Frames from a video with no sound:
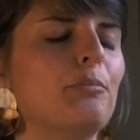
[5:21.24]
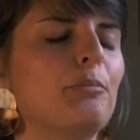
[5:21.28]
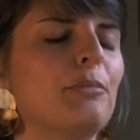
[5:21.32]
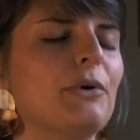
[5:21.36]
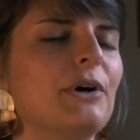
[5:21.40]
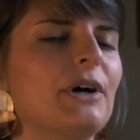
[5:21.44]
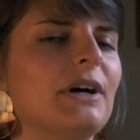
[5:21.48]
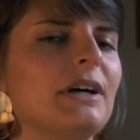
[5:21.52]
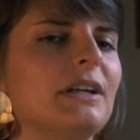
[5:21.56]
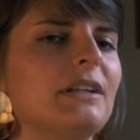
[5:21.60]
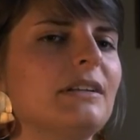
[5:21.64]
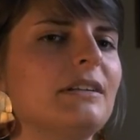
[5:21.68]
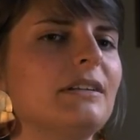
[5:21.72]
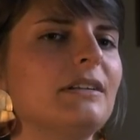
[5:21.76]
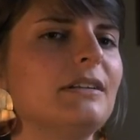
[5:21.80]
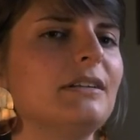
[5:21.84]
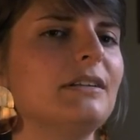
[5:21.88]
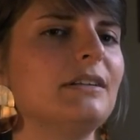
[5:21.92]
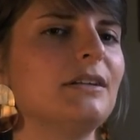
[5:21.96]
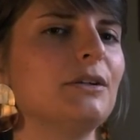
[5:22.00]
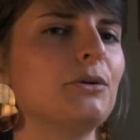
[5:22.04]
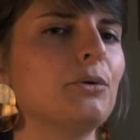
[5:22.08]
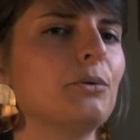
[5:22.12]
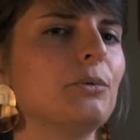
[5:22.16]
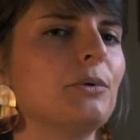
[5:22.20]
but
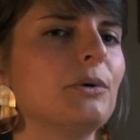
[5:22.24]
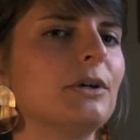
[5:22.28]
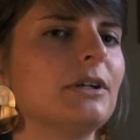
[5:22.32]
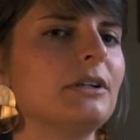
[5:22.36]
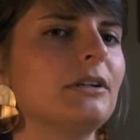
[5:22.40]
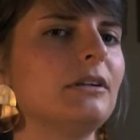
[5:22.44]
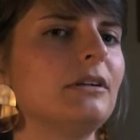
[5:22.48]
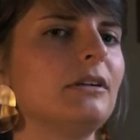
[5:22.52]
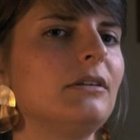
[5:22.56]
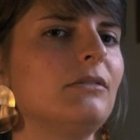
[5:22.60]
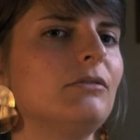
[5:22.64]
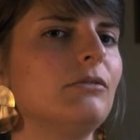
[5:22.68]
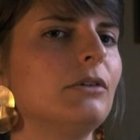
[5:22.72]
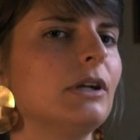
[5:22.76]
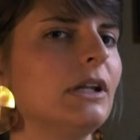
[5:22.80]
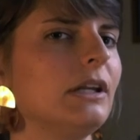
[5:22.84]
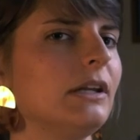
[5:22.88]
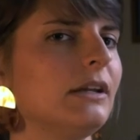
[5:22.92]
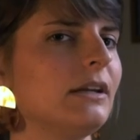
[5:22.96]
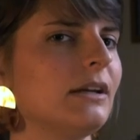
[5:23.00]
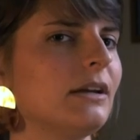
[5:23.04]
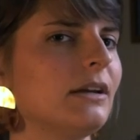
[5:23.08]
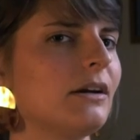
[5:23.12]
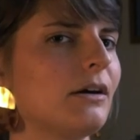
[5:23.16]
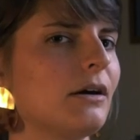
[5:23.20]
you would
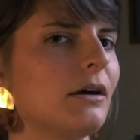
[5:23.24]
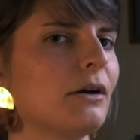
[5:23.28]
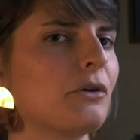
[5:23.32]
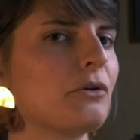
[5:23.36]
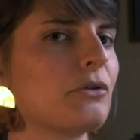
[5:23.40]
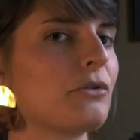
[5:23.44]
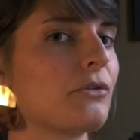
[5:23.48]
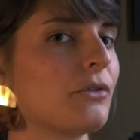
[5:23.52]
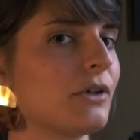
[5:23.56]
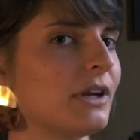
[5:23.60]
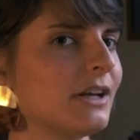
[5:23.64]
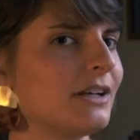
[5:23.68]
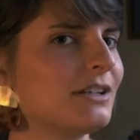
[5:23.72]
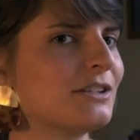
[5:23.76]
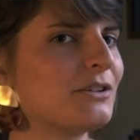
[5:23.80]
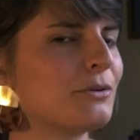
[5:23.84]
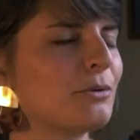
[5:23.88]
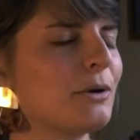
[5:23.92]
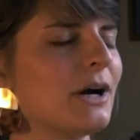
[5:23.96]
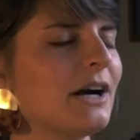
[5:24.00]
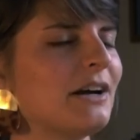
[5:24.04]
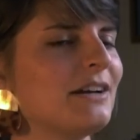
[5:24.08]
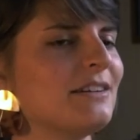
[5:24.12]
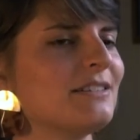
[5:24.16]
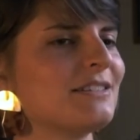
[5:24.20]
really think
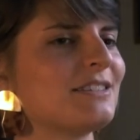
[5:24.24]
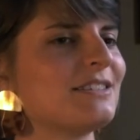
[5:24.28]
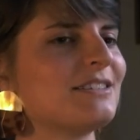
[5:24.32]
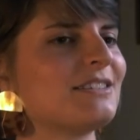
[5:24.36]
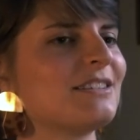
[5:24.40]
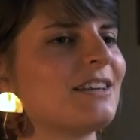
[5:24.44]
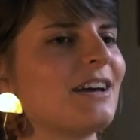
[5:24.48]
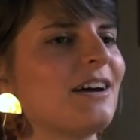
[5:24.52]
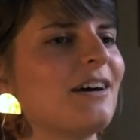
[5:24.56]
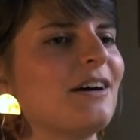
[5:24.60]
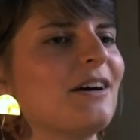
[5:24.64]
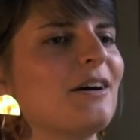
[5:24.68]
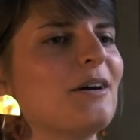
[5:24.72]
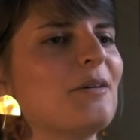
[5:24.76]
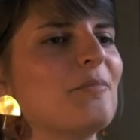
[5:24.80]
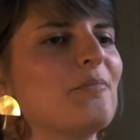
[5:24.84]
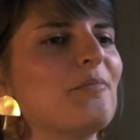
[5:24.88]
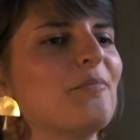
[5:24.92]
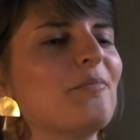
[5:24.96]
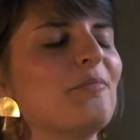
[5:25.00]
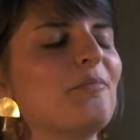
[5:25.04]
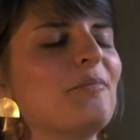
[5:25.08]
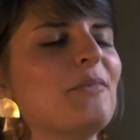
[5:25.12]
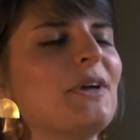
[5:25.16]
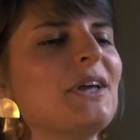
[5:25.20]
twice
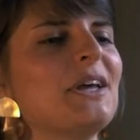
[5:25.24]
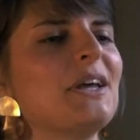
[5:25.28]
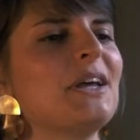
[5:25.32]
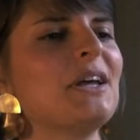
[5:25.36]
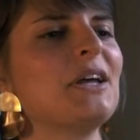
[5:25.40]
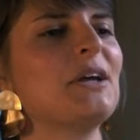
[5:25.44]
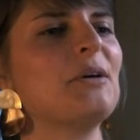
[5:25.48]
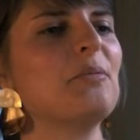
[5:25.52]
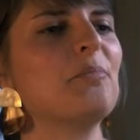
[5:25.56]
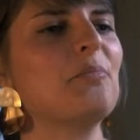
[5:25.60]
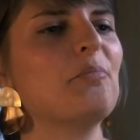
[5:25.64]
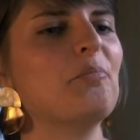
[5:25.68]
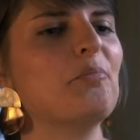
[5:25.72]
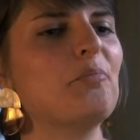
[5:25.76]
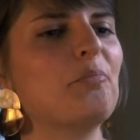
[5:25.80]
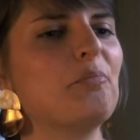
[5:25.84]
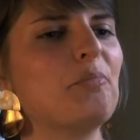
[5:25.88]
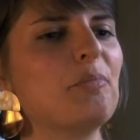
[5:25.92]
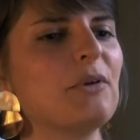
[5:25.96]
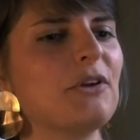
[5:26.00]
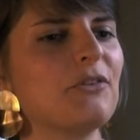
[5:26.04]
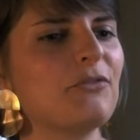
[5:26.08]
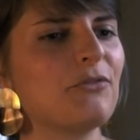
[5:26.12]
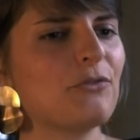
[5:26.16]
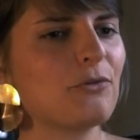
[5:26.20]
um,
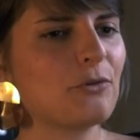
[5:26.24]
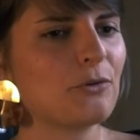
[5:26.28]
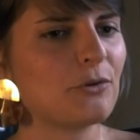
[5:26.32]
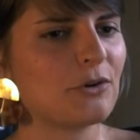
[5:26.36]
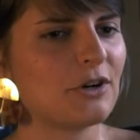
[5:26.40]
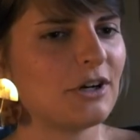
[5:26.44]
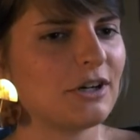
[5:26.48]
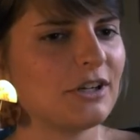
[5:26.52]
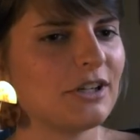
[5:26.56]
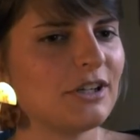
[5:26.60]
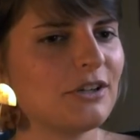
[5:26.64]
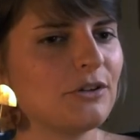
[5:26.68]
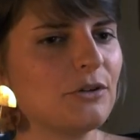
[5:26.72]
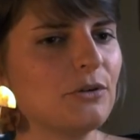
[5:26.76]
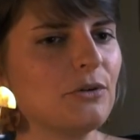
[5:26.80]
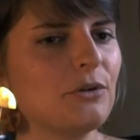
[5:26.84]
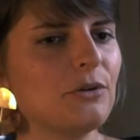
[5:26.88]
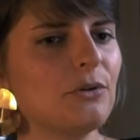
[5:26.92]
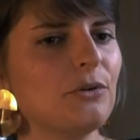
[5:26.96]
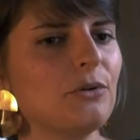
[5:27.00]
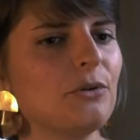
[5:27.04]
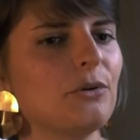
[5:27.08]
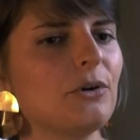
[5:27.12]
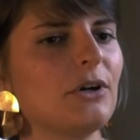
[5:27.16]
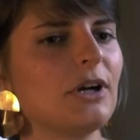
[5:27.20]
before
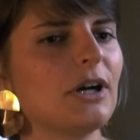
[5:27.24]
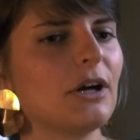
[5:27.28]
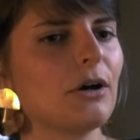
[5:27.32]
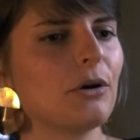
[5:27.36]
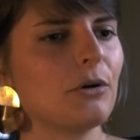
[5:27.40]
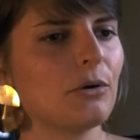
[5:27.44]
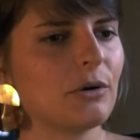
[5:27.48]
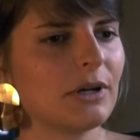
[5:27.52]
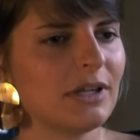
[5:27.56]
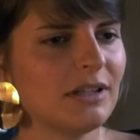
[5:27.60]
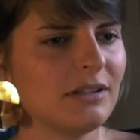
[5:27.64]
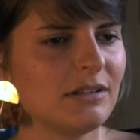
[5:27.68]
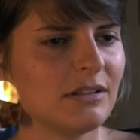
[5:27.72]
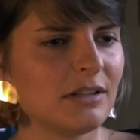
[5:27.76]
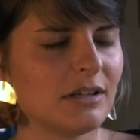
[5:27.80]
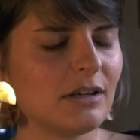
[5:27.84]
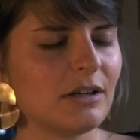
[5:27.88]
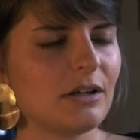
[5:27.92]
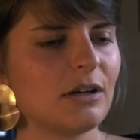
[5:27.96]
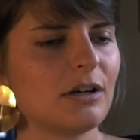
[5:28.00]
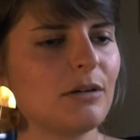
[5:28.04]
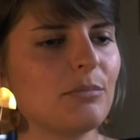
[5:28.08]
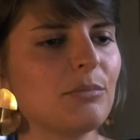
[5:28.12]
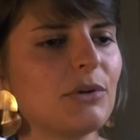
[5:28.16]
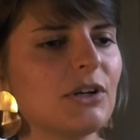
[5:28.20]
you go in
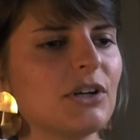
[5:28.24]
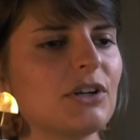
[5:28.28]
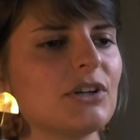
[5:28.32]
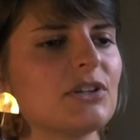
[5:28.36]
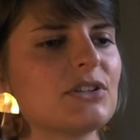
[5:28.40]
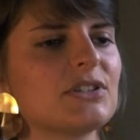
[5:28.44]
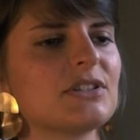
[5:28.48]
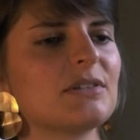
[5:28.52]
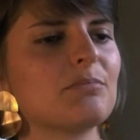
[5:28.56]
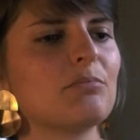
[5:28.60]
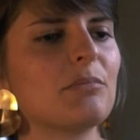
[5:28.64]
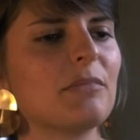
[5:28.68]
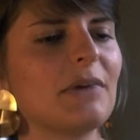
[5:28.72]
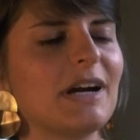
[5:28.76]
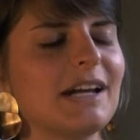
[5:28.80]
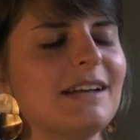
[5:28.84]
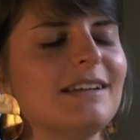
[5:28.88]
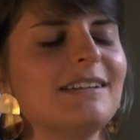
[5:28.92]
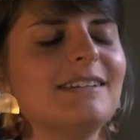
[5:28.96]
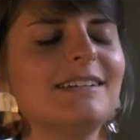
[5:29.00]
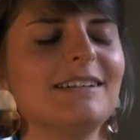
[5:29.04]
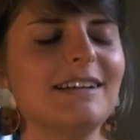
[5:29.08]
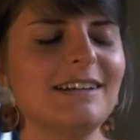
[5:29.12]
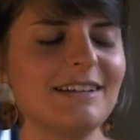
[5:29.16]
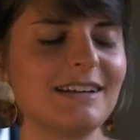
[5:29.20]
there, because it
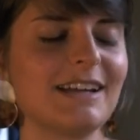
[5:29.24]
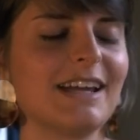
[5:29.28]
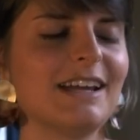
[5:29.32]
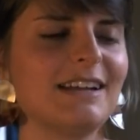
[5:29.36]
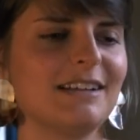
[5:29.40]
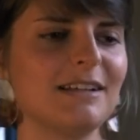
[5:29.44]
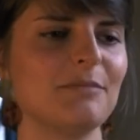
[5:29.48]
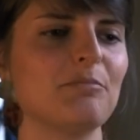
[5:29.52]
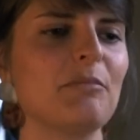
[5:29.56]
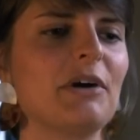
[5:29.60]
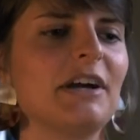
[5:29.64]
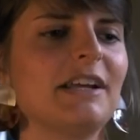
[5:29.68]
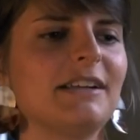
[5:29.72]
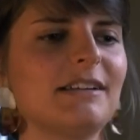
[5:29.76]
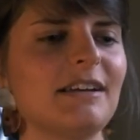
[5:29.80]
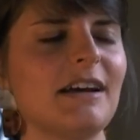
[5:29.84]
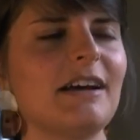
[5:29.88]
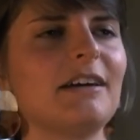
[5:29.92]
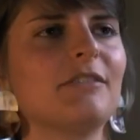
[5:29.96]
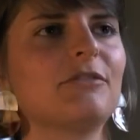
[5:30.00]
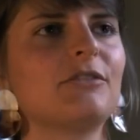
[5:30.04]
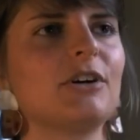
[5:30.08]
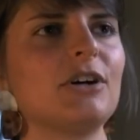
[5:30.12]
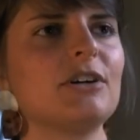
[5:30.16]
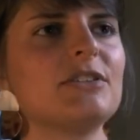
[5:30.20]
might, again, it might
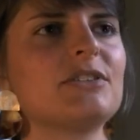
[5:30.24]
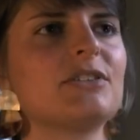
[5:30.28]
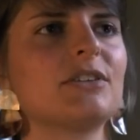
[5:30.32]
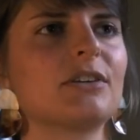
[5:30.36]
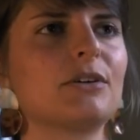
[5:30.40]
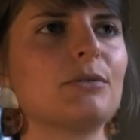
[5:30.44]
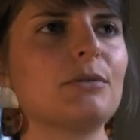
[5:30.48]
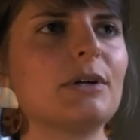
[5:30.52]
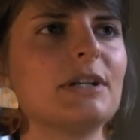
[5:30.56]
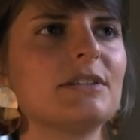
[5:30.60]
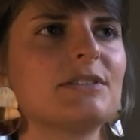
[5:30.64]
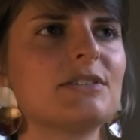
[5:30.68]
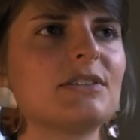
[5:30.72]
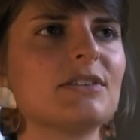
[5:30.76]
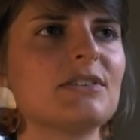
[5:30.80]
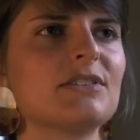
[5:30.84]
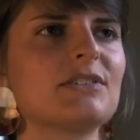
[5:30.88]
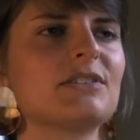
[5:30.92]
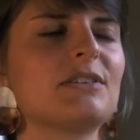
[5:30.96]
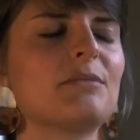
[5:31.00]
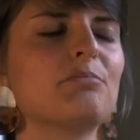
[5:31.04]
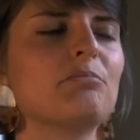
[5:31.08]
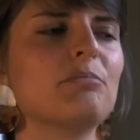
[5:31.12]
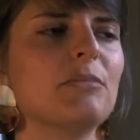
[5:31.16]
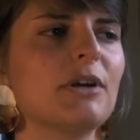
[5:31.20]
have
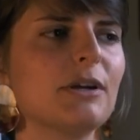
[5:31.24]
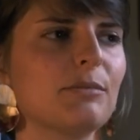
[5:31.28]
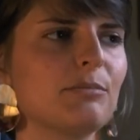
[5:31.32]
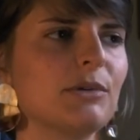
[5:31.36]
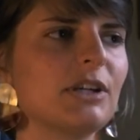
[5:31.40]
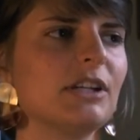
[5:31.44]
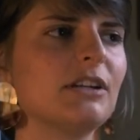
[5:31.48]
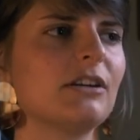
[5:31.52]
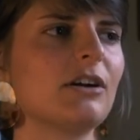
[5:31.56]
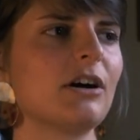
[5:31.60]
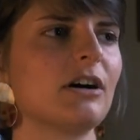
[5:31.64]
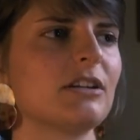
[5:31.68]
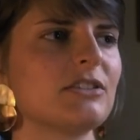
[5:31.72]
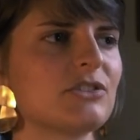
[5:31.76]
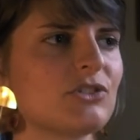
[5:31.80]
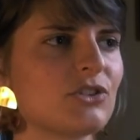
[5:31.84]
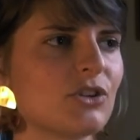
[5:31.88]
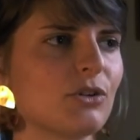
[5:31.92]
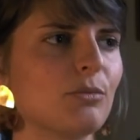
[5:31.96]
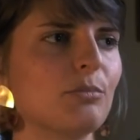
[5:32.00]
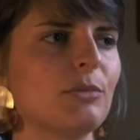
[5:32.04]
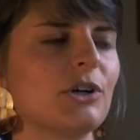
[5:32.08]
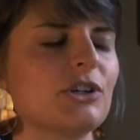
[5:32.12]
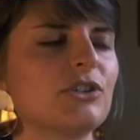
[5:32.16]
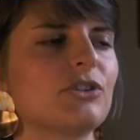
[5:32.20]
consequences, and maybe not
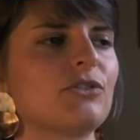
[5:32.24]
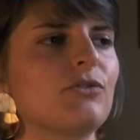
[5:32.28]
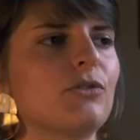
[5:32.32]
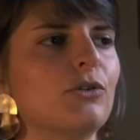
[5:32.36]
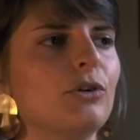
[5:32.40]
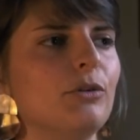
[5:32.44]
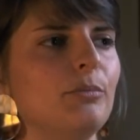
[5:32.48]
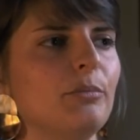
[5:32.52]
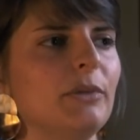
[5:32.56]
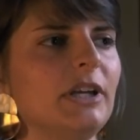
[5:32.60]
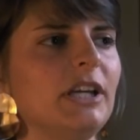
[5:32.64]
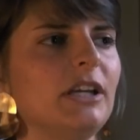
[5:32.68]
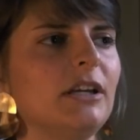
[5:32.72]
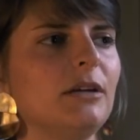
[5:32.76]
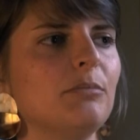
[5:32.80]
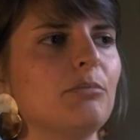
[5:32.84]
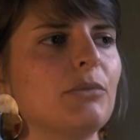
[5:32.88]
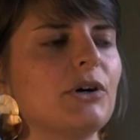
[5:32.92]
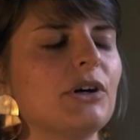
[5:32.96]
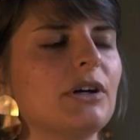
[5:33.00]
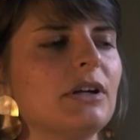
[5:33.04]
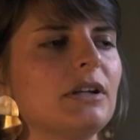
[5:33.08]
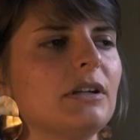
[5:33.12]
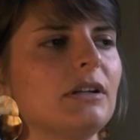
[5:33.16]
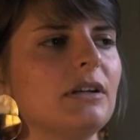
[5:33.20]
so much for me,
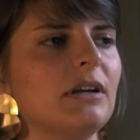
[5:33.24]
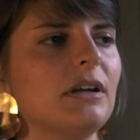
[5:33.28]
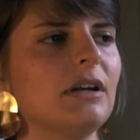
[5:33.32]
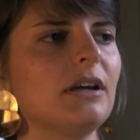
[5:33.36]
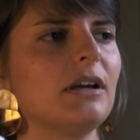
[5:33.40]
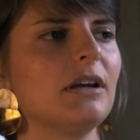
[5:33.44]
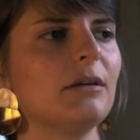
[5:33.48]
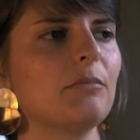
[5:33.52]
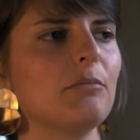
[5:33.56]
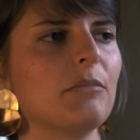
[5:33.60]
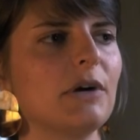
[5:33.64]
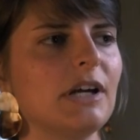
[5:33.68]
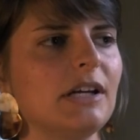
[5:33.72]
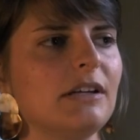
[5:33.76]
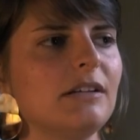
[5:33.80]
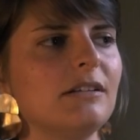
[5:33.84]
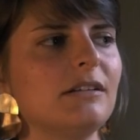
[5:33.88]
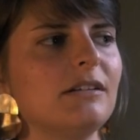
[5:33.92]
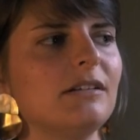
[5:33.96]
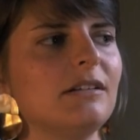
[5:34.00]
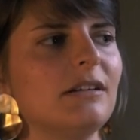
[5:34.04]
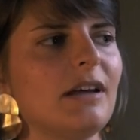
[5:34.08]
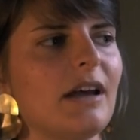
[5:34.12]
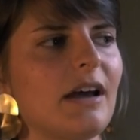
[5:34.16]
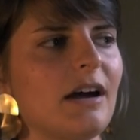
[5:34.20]
but it might
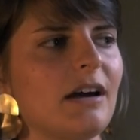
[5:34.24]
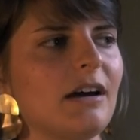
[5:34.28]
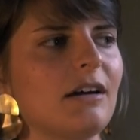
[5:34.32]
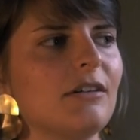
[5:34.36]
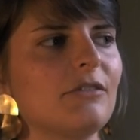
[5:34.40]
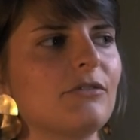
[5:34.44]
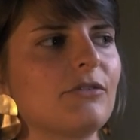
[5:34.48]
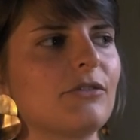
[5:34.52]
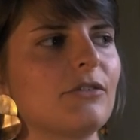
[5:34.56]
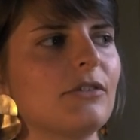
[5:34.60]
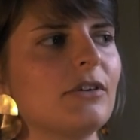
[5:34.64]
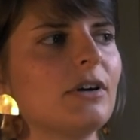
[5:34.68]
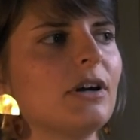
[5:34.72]
have